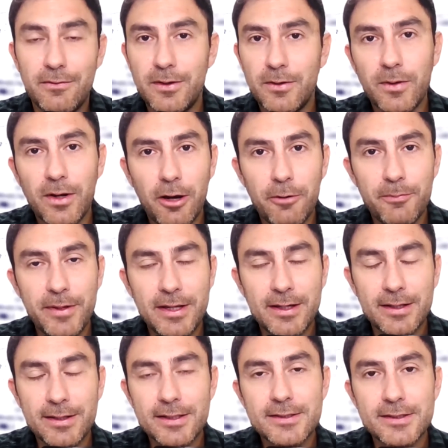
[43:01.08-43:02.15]
we're helping,
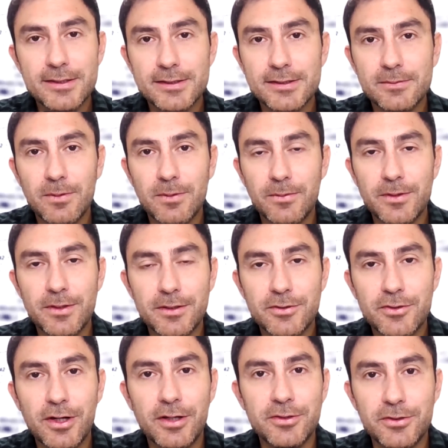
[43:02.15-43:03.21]
and this is what we're
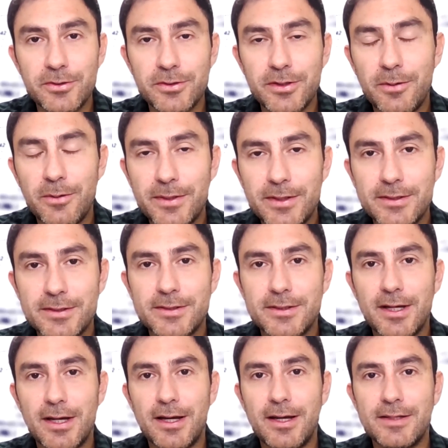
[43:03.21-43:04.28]
trying to do: help us
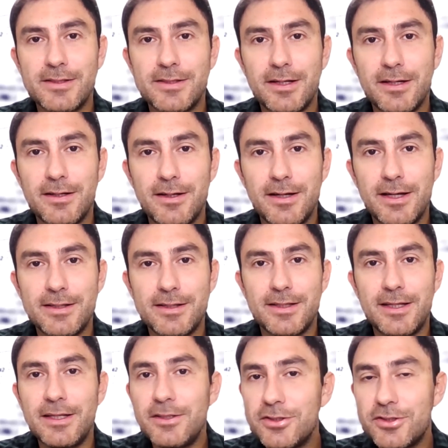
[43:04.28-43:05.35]
as
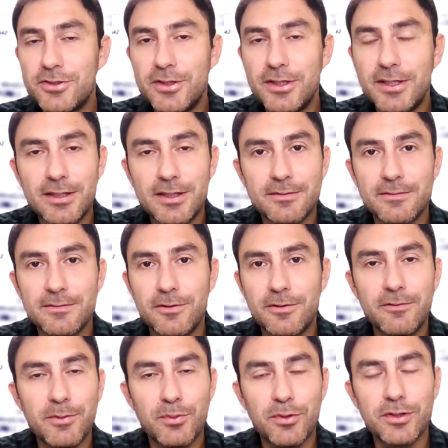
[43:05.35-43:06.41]
an industry, and for
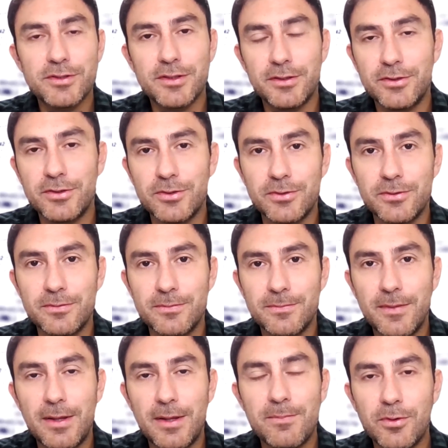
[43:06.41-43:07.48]
every person to
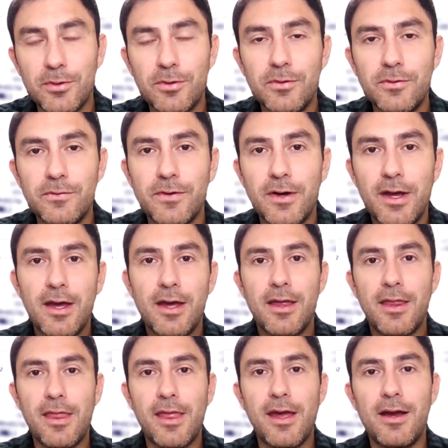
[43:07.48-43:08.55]
improve
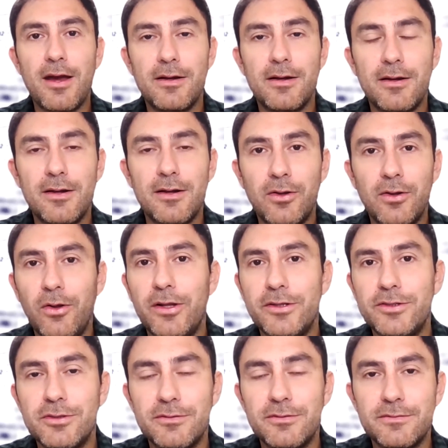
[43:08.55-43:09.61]
their
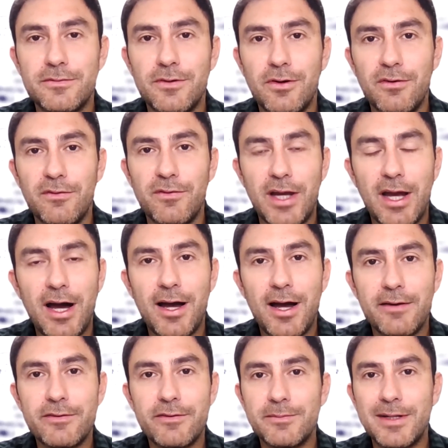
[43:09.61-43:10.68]
knowledge of AI
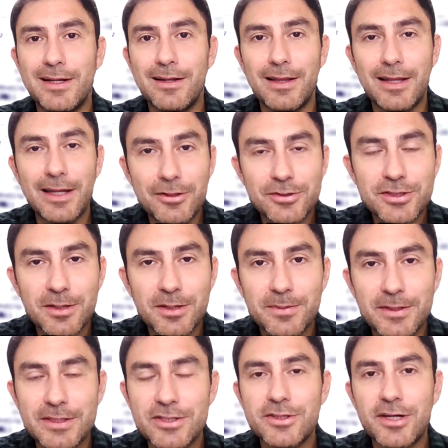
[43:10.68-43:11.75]
from a leadership
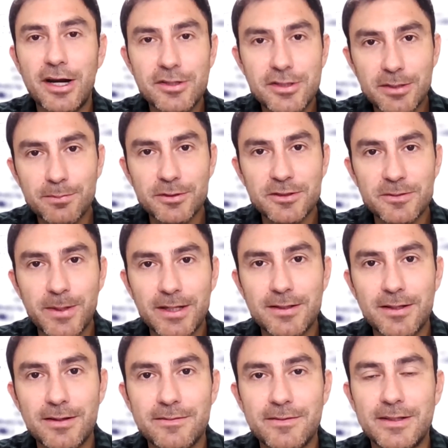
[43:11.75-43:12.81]
and strategy
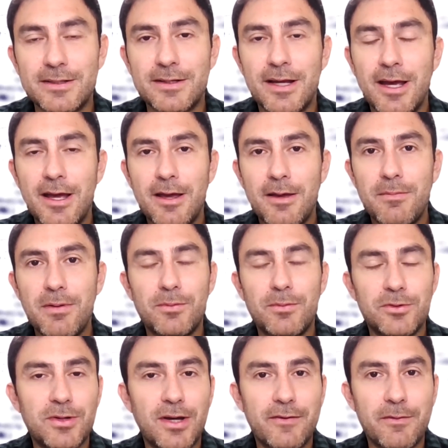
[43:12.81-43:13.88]
perspective, and be able
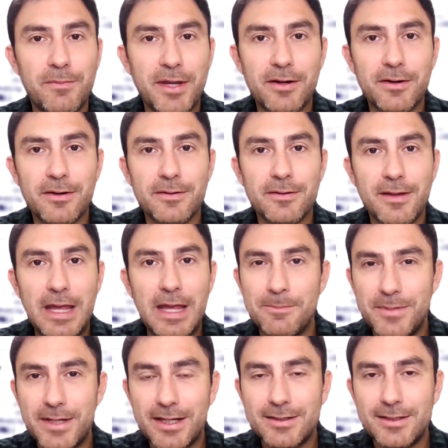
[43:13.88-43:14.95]
to have a bigger
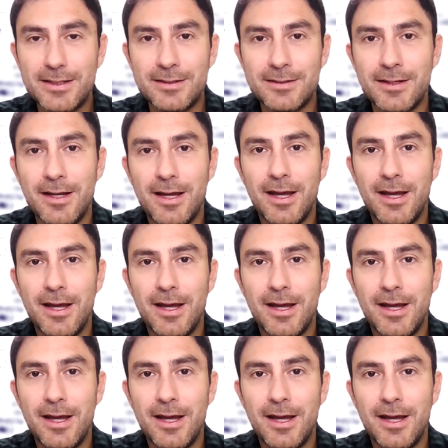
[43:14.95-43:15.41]
impact in